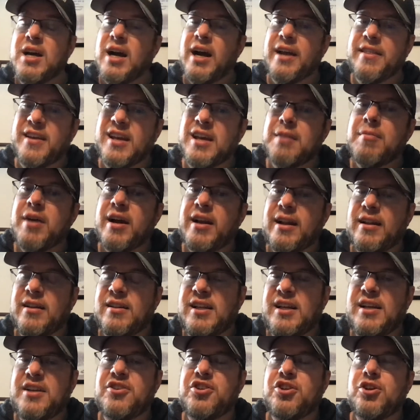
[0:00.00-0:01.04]
I think it might
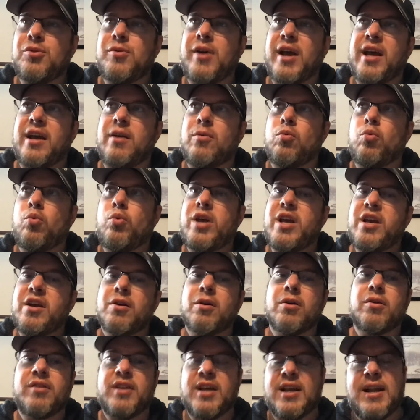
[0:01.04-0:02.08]
lead to a
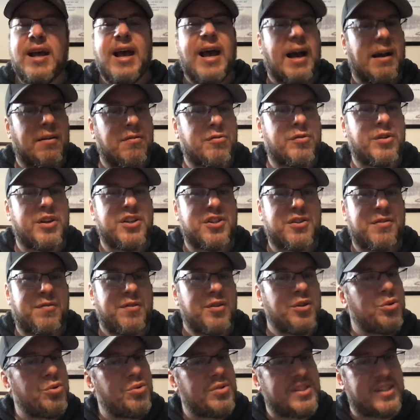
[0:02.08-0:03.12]
weaker than average
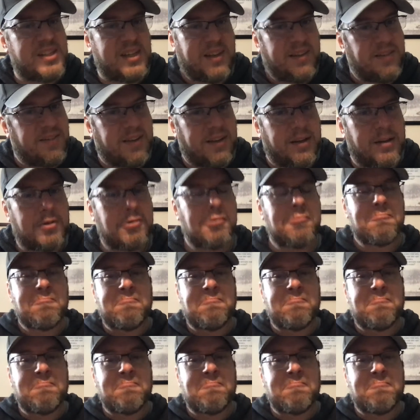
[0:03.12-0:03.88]
flu season.